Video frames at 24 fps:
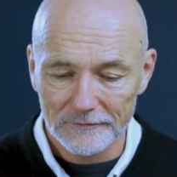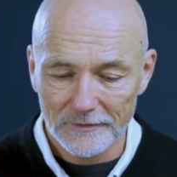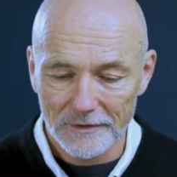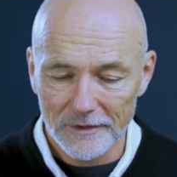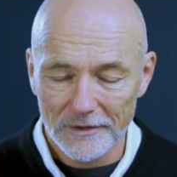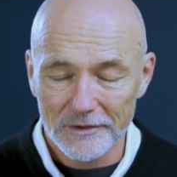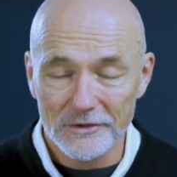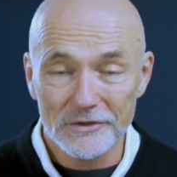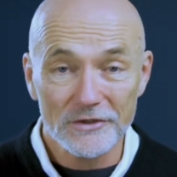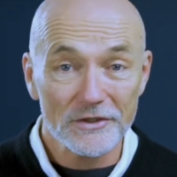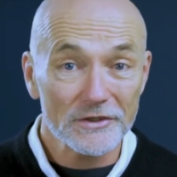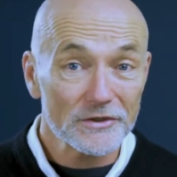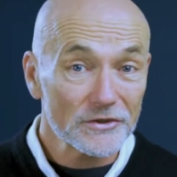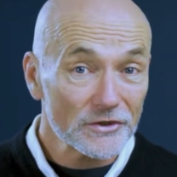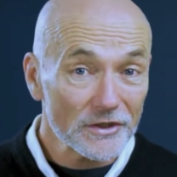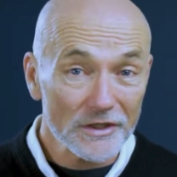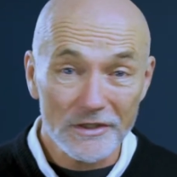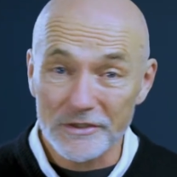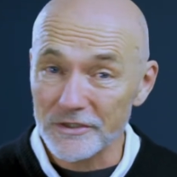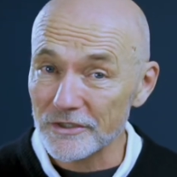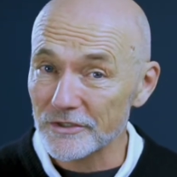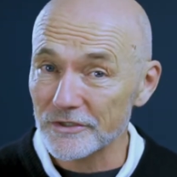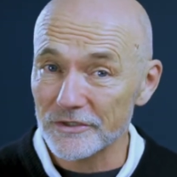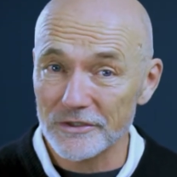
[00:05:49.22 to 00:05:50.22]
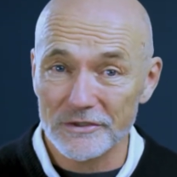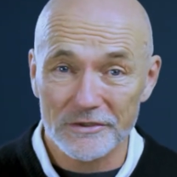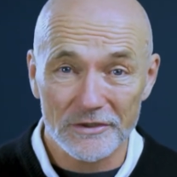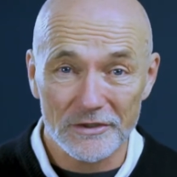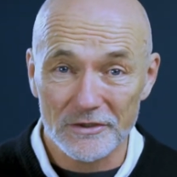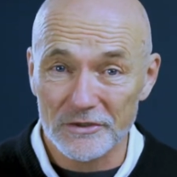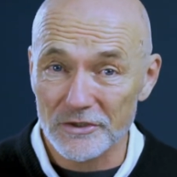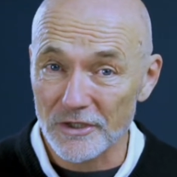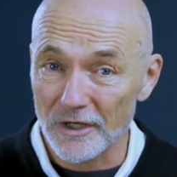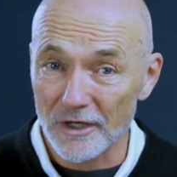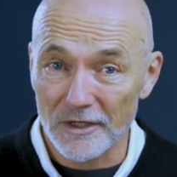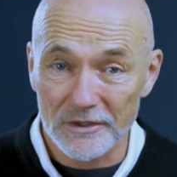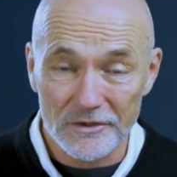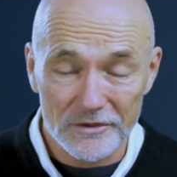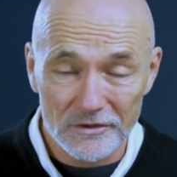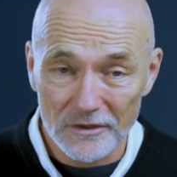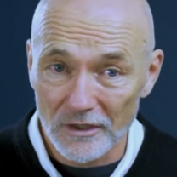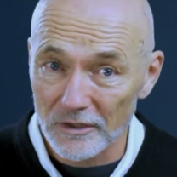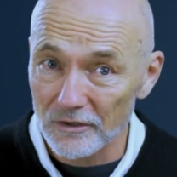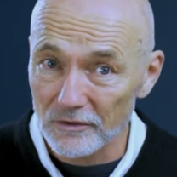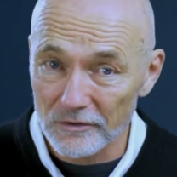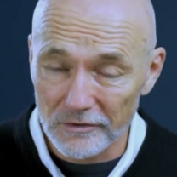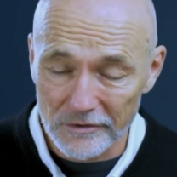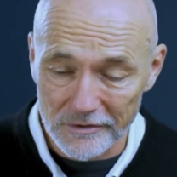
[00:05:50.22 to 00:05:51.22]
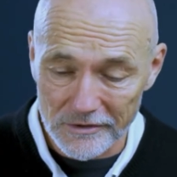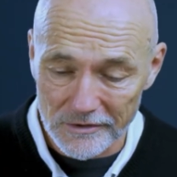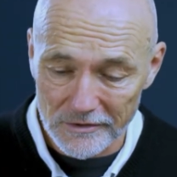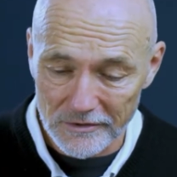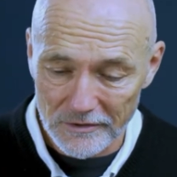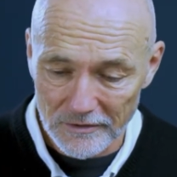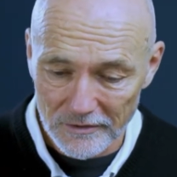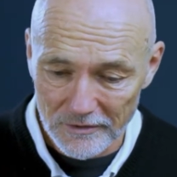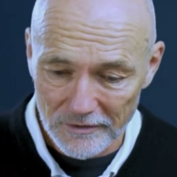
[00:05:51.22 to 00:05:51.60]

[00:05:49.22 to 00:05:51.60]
You see, Jesus is in charge, not us.